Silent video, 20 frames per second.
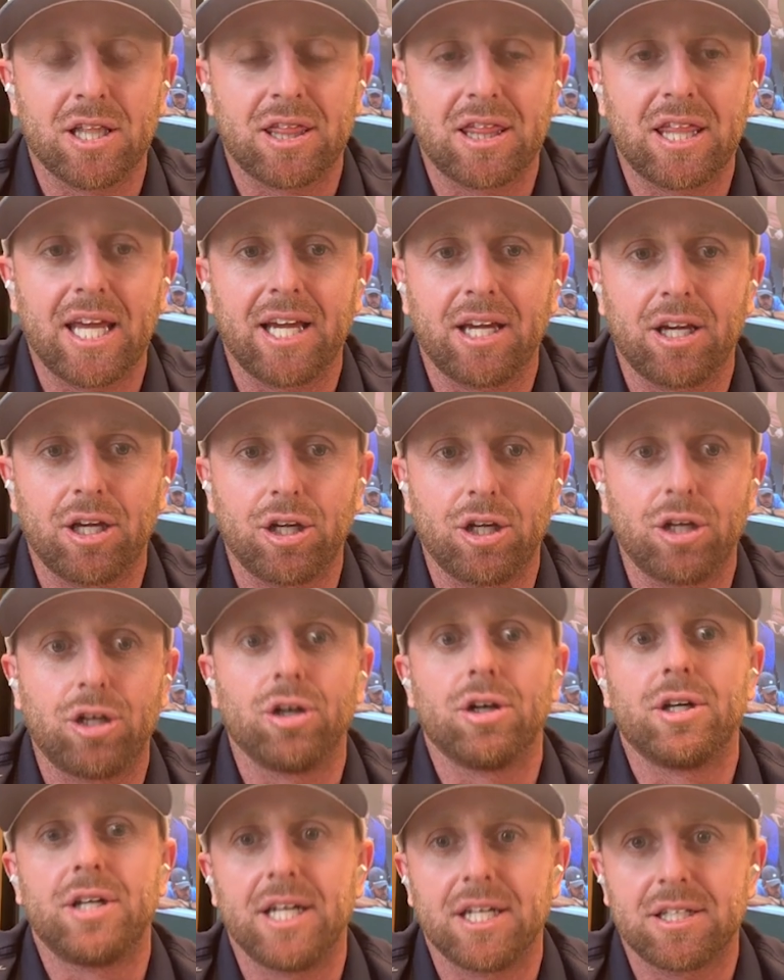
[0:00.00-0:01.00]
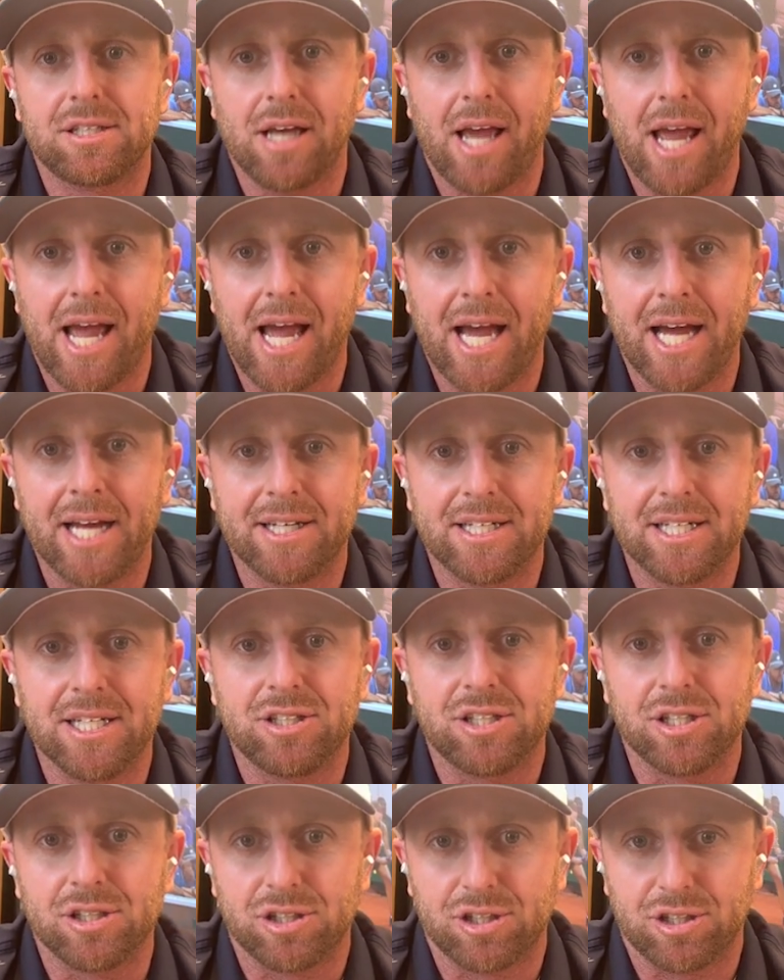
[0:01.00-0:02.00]
and thank goodness I had
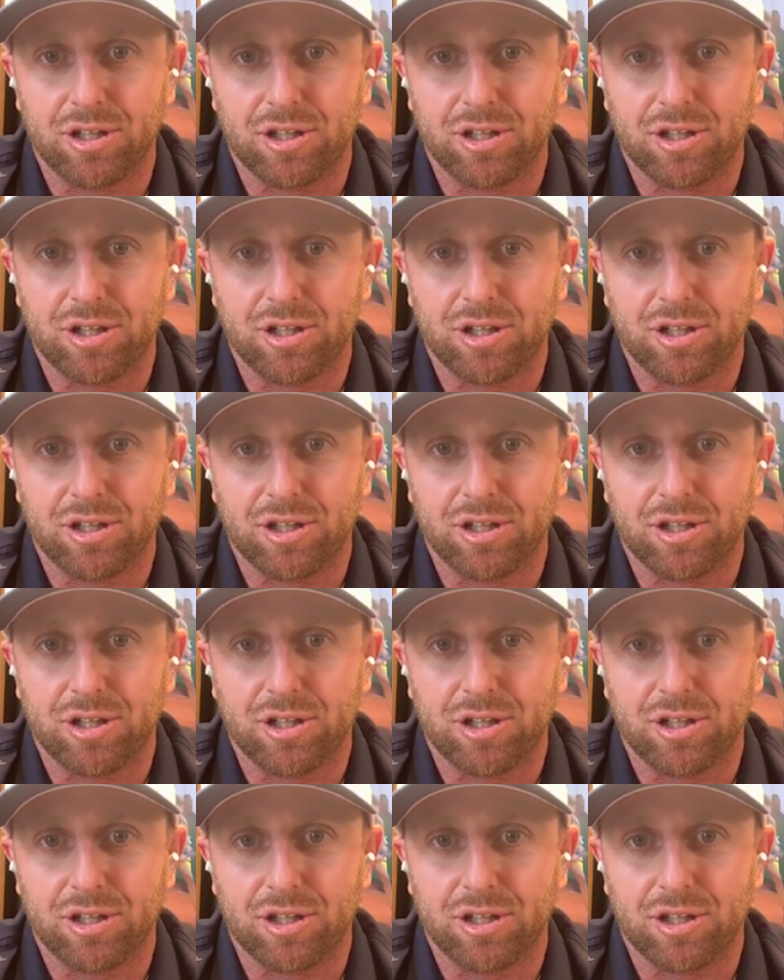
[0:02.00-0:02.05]
decent